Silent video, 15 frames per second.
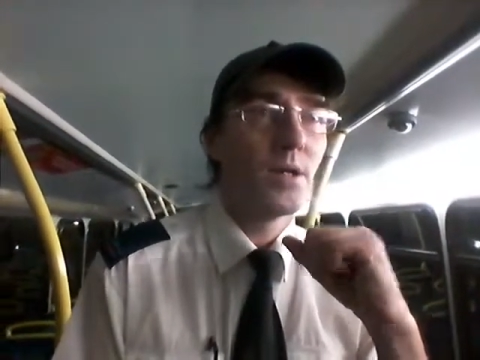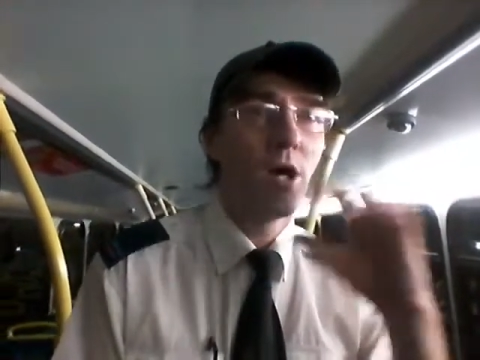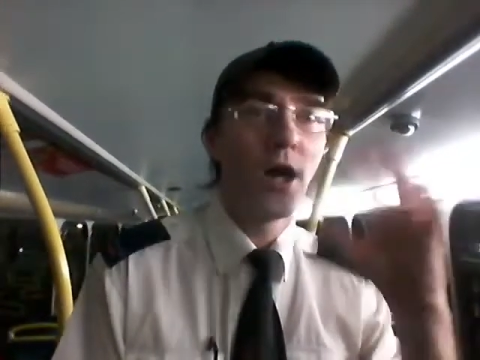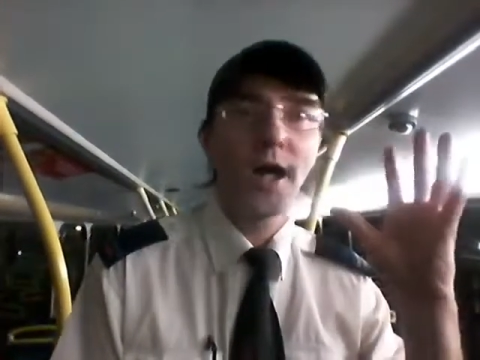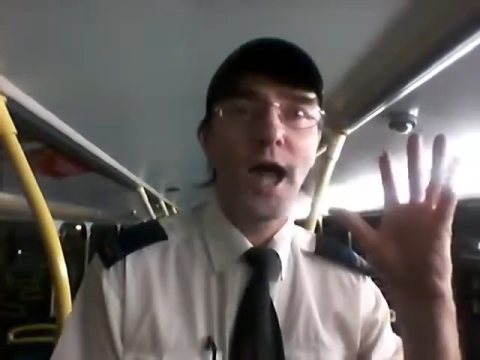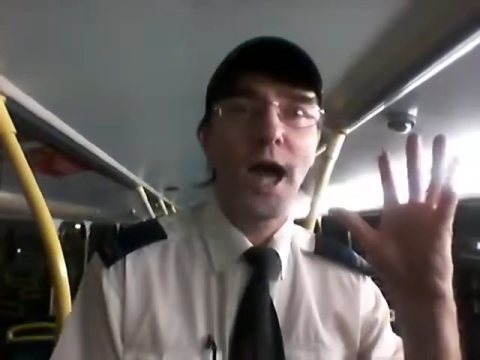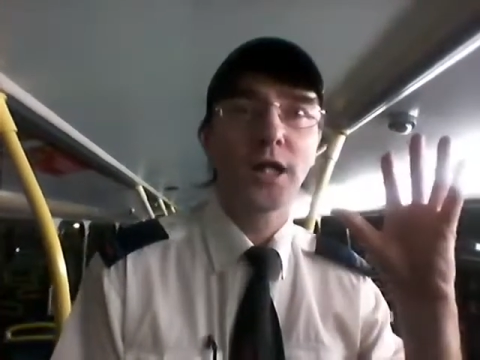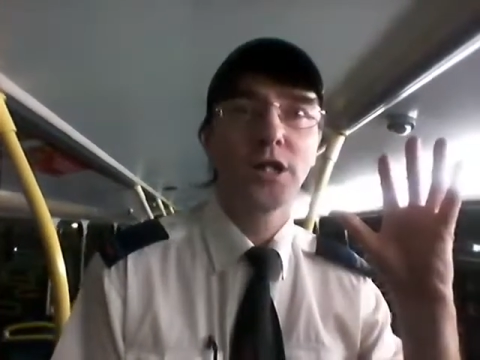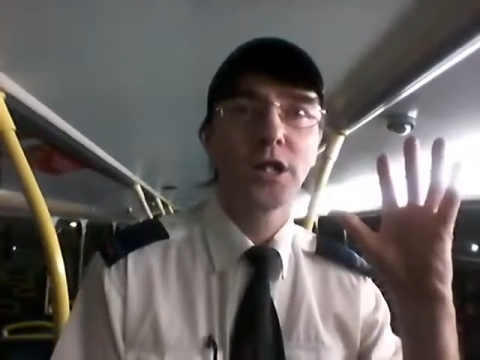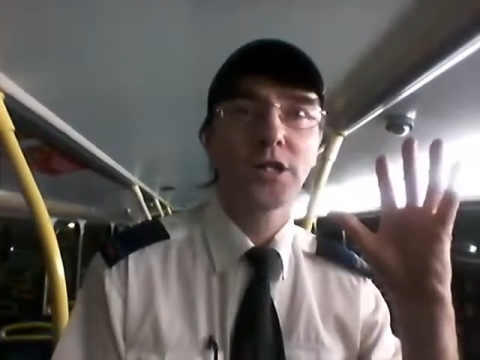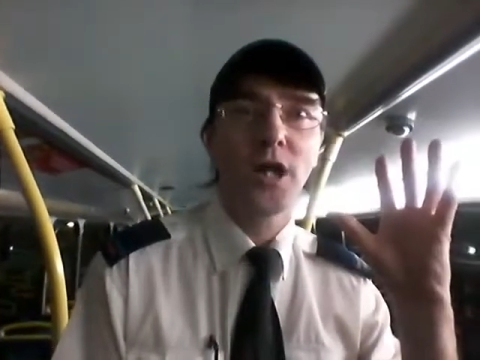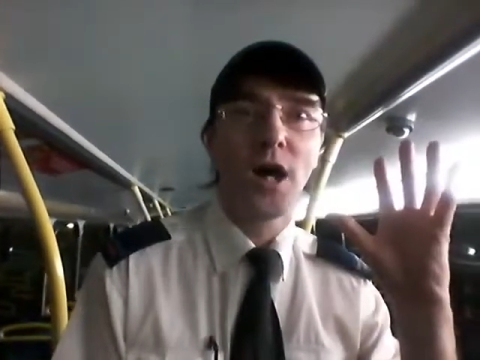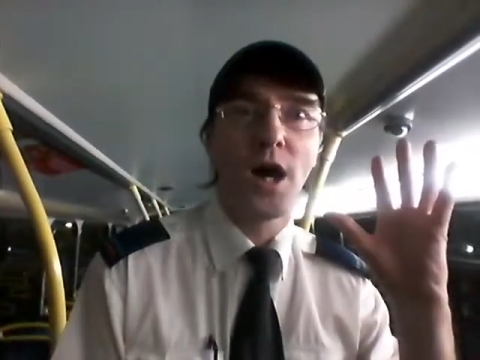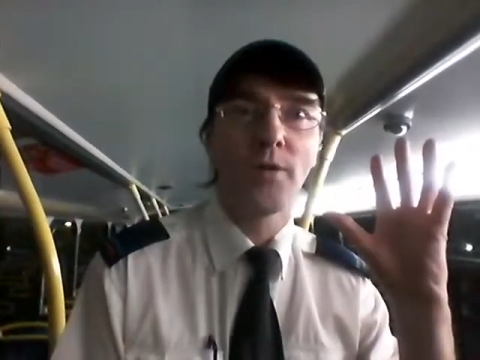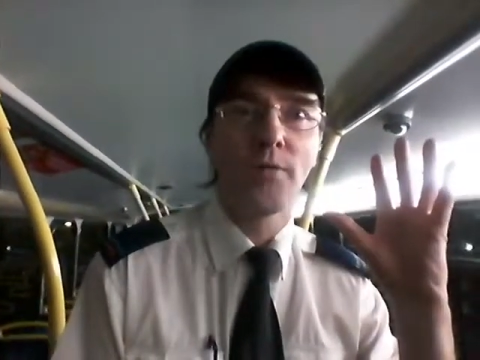Look, I
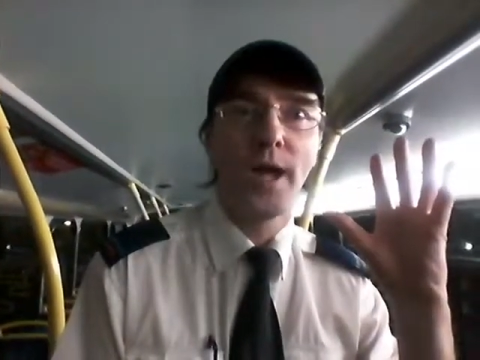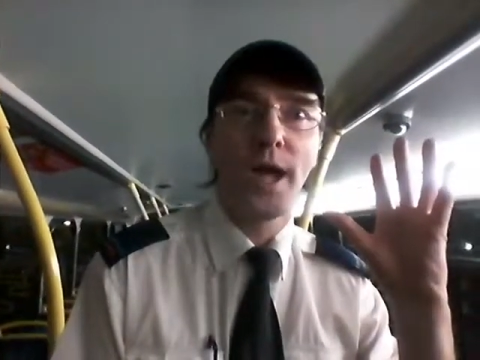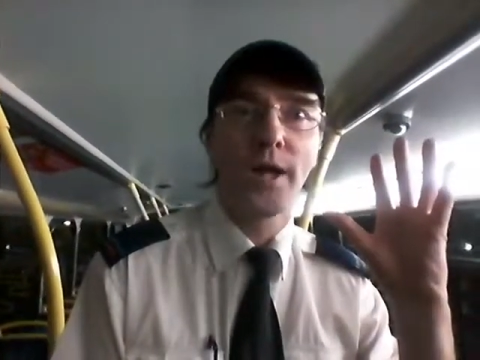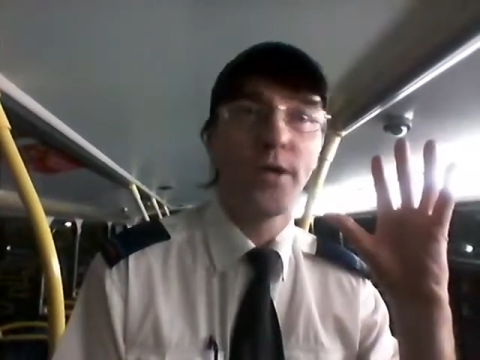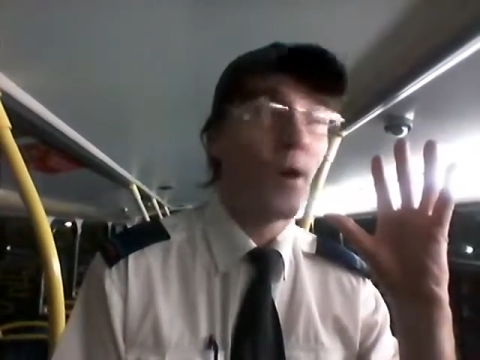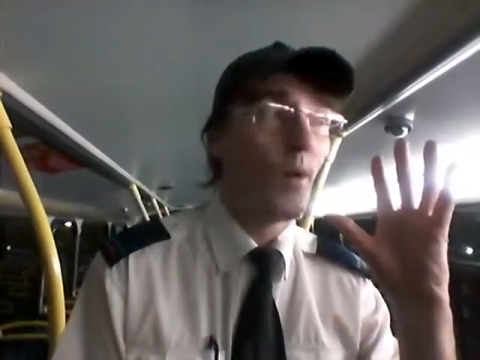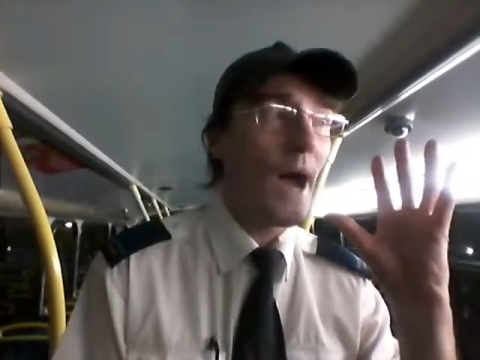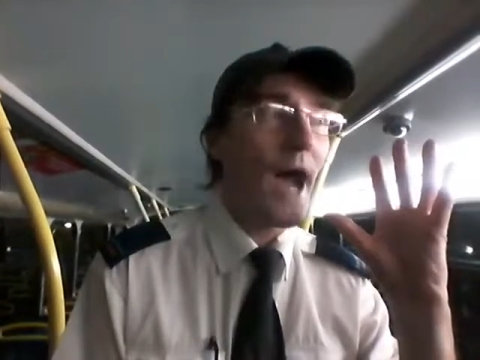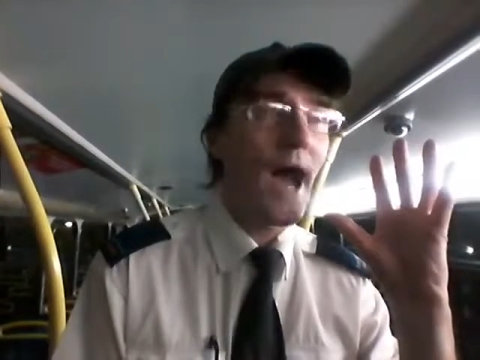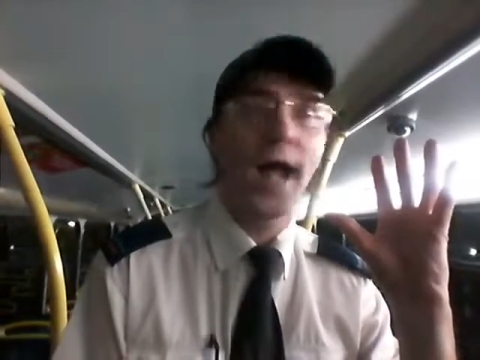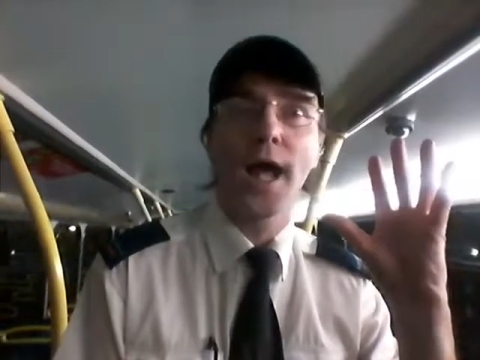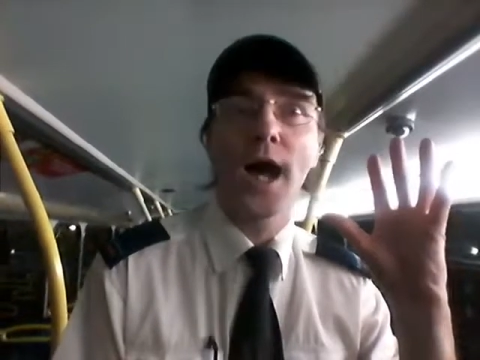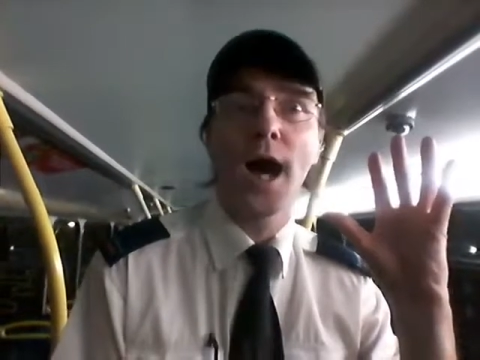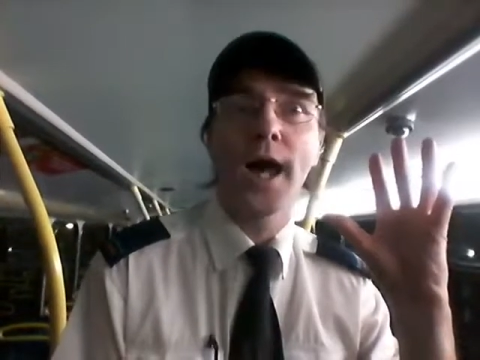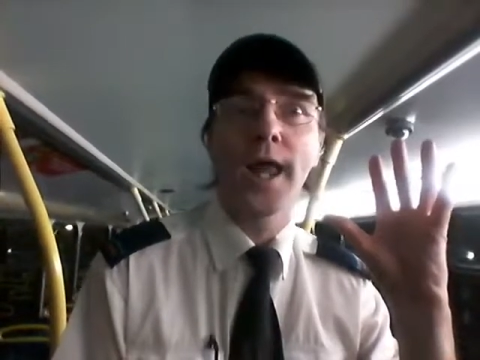just gone red. No,
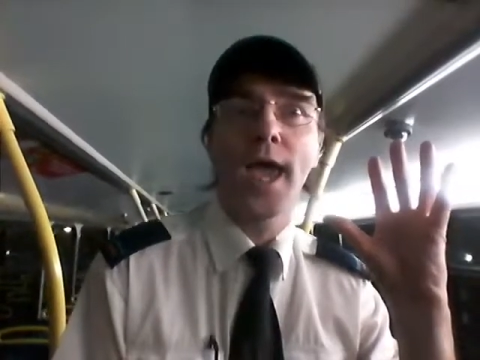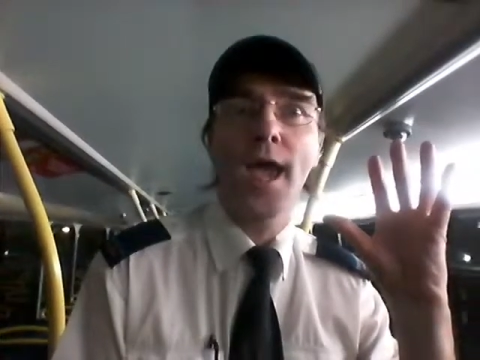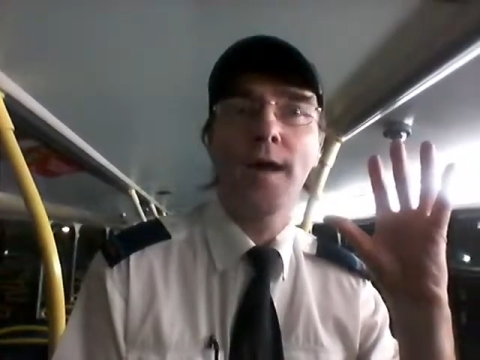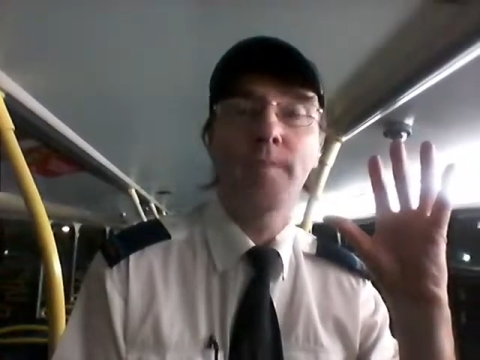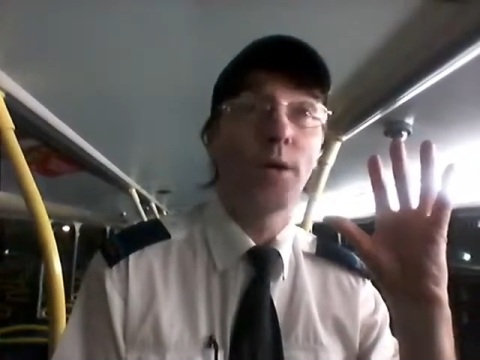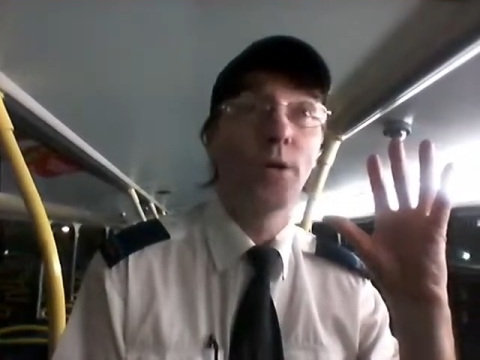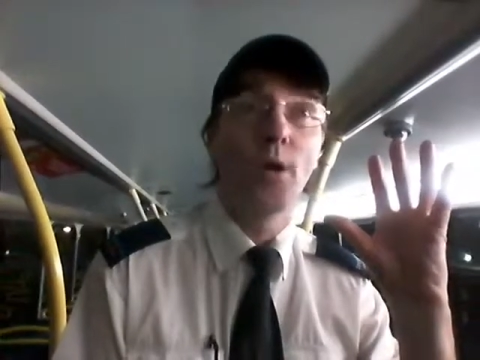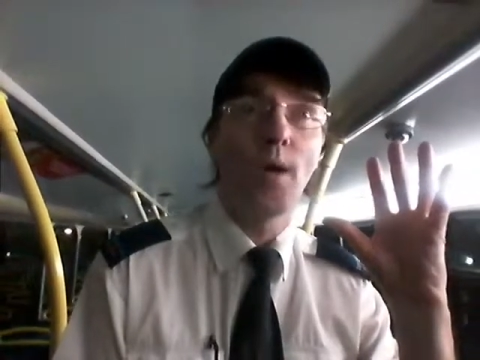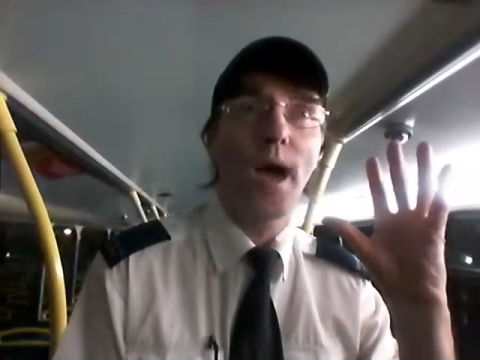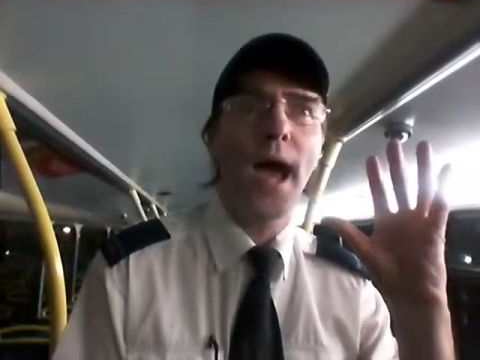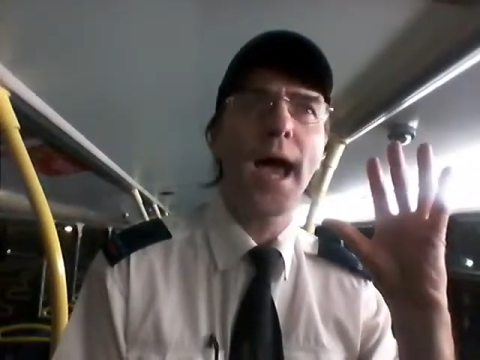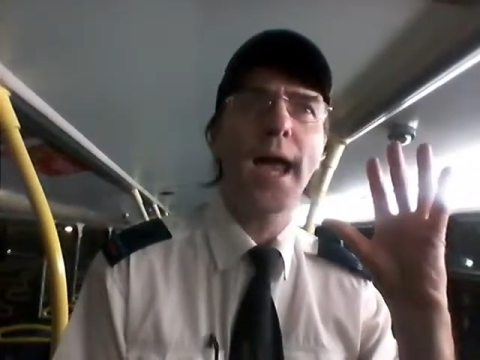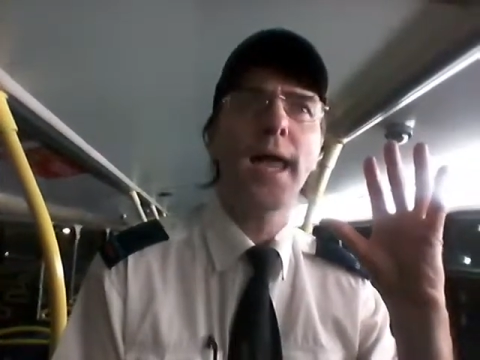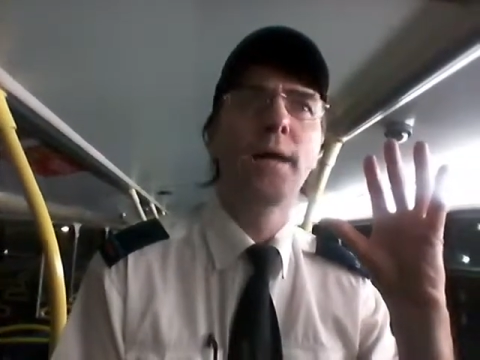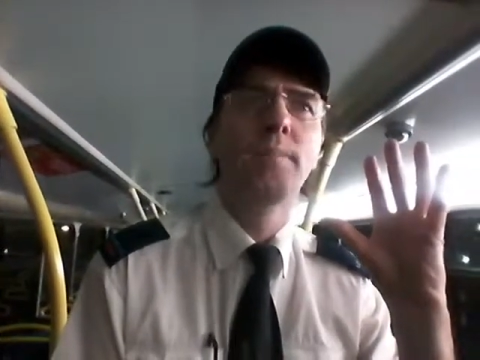I gone amber. No,
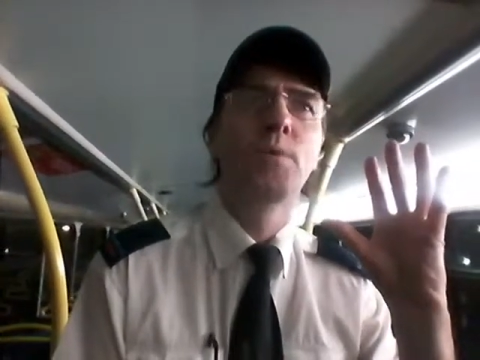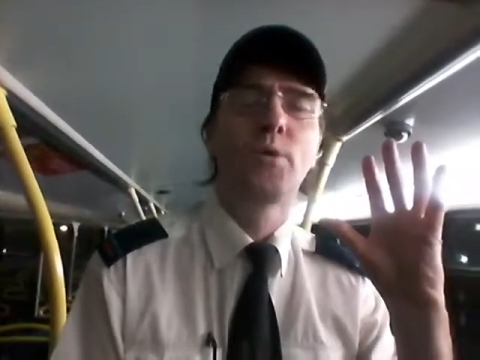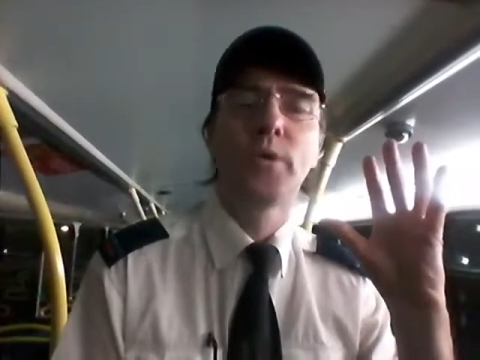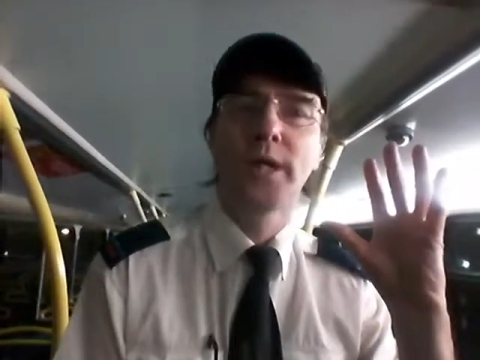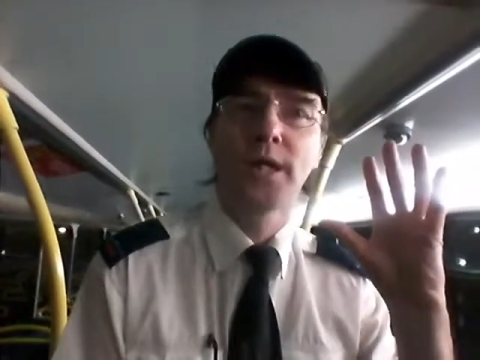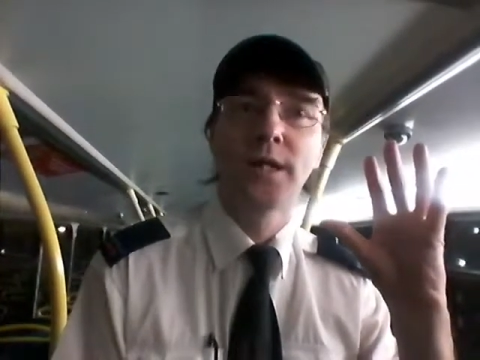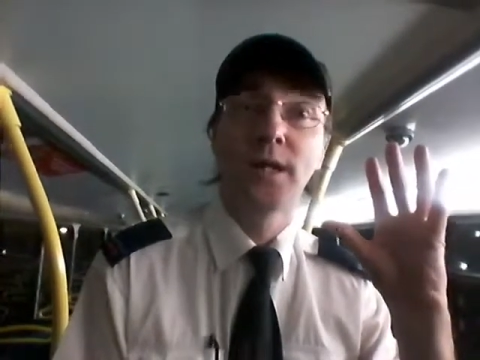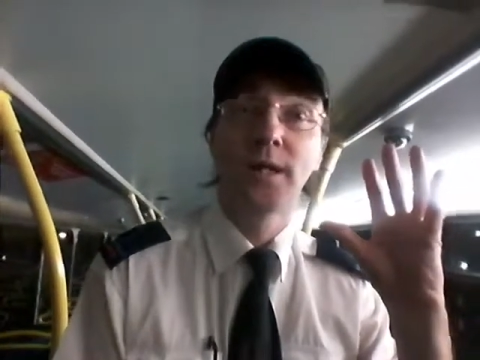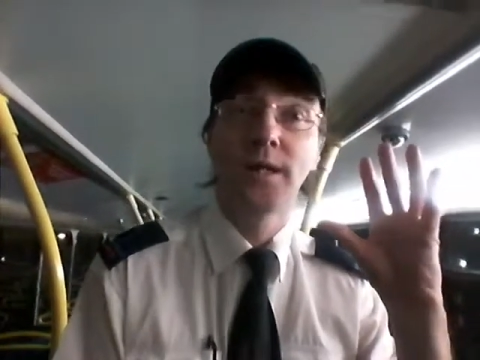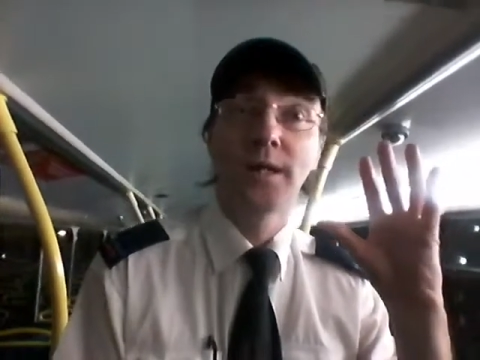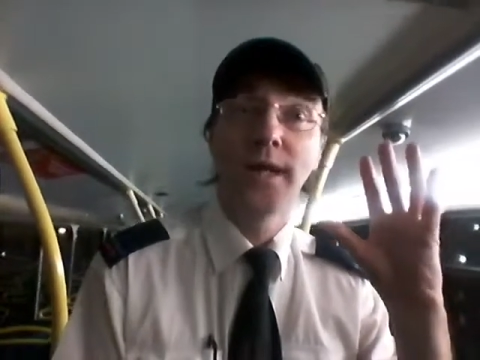I am green.